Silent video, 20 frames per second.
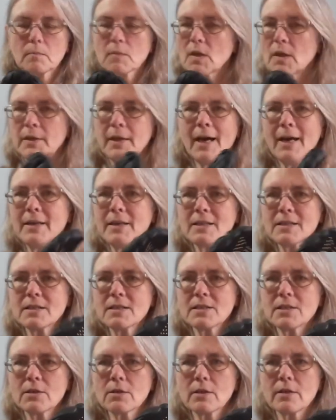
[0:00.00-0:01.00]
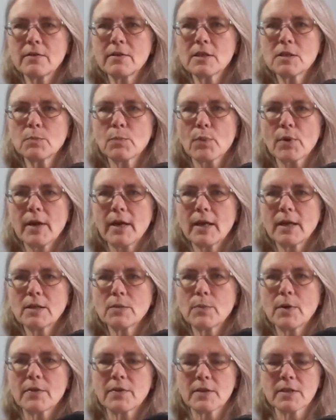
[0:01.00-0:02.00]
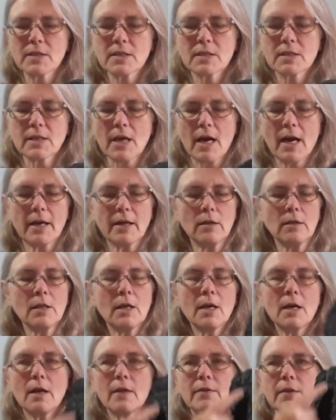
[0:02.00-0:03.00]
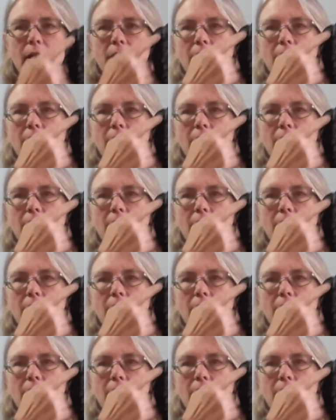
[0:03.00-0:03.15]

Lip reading: Not necessarily this brand, but this style. They